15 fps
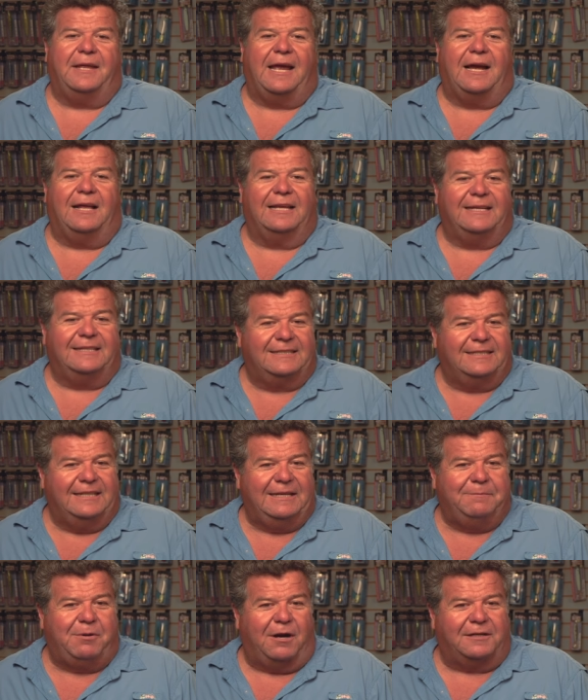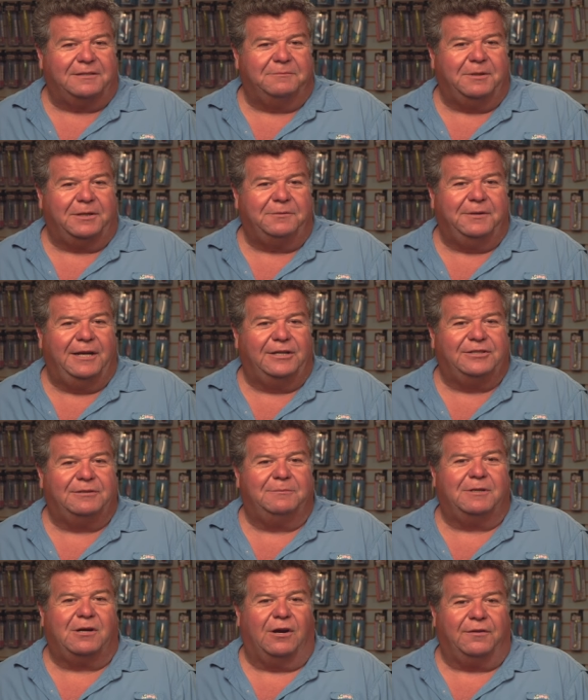LA City Parks and
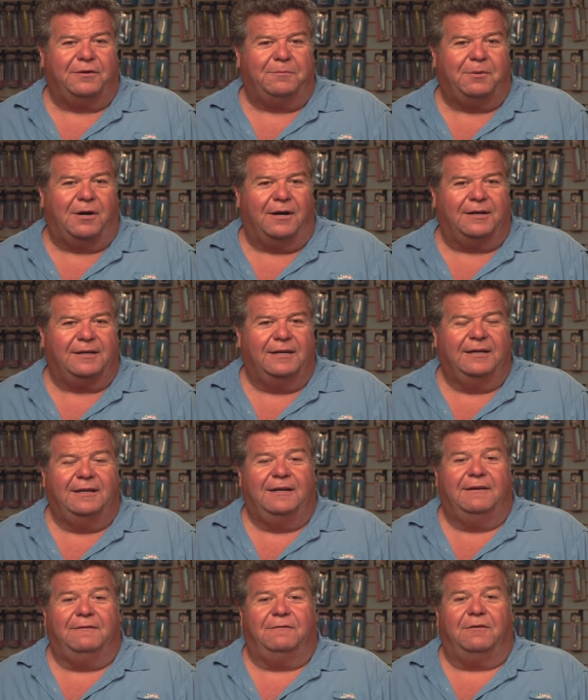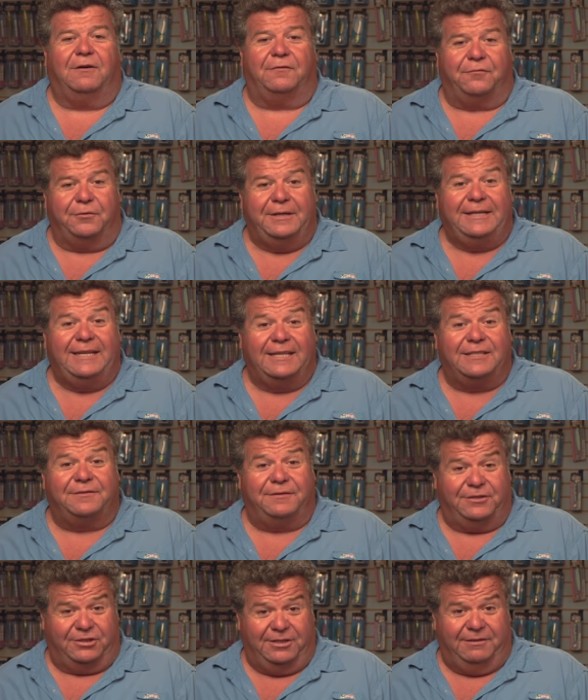Recreation, MacArthur Park, for a free kids
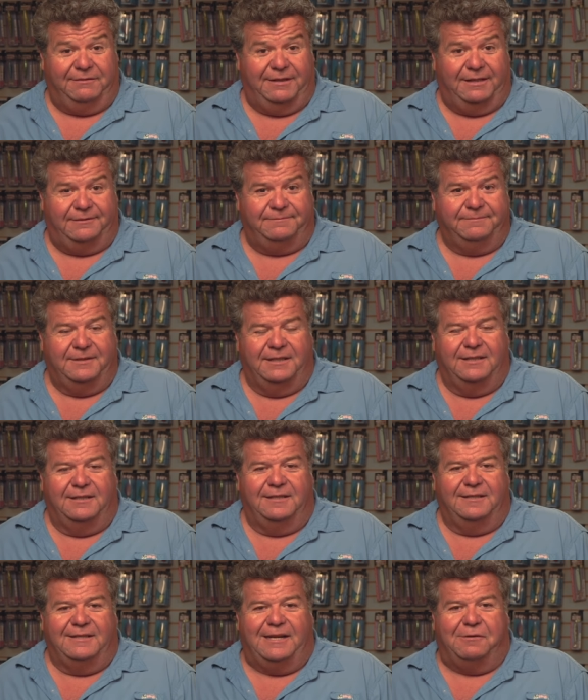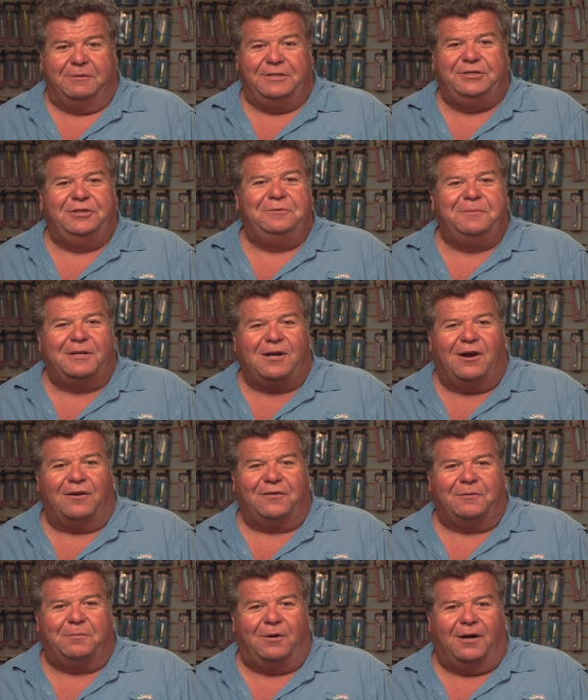fishing event. Now we do
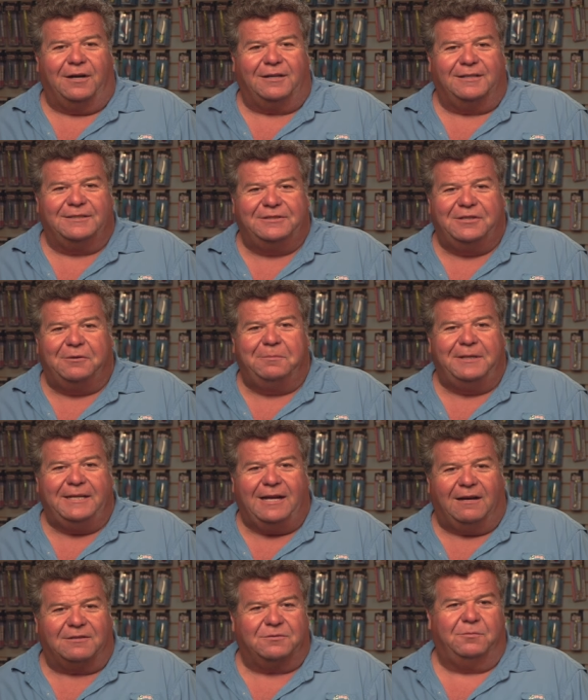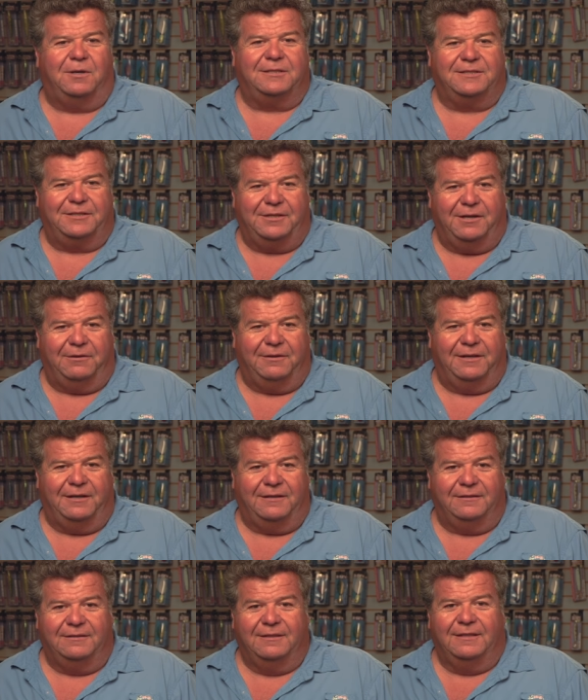MacArthur Park because nobody else wants to go
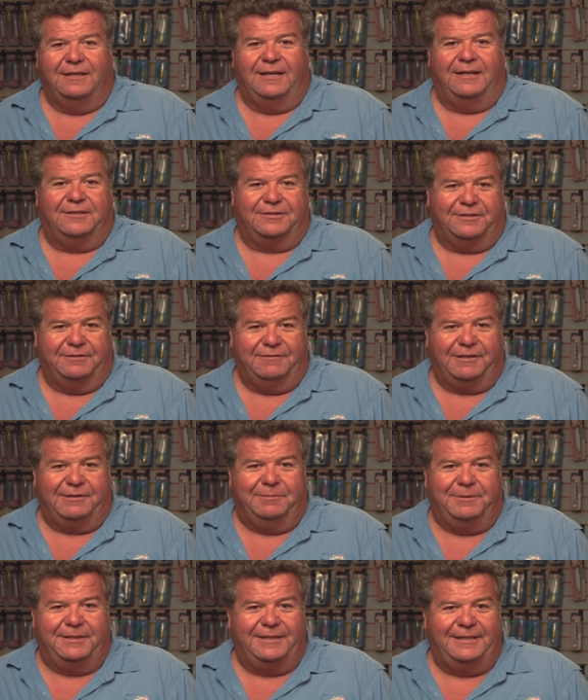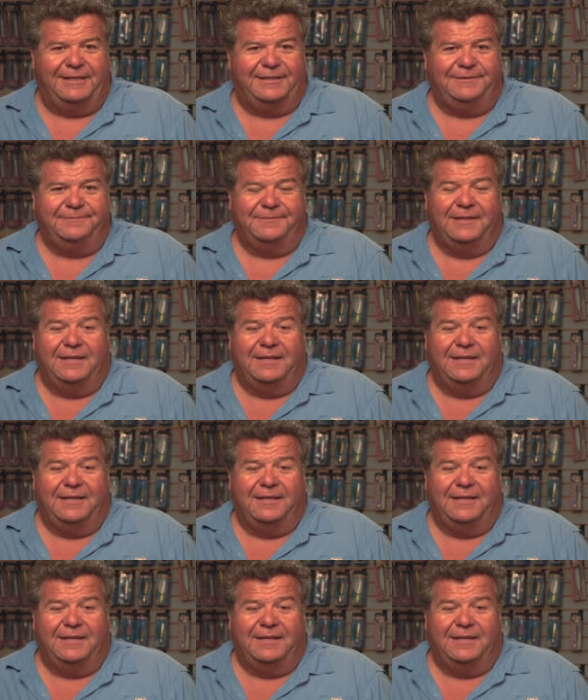there and serve the community.